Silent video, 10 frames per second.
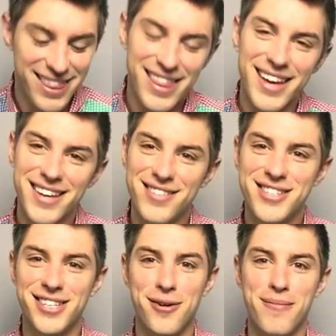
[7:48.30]
Thank you,
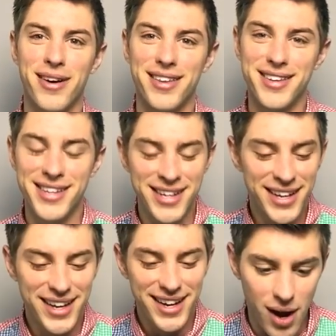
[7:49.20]
chill brother.
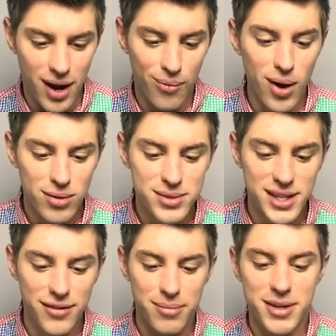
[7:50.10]
Welcome,
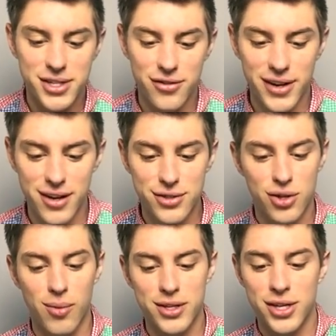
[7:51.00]
Steven. Missed your video
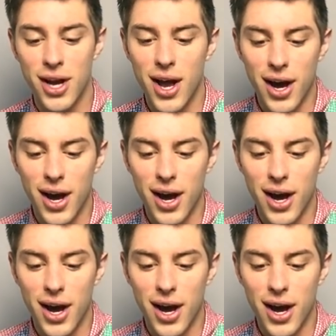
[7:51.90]
so much.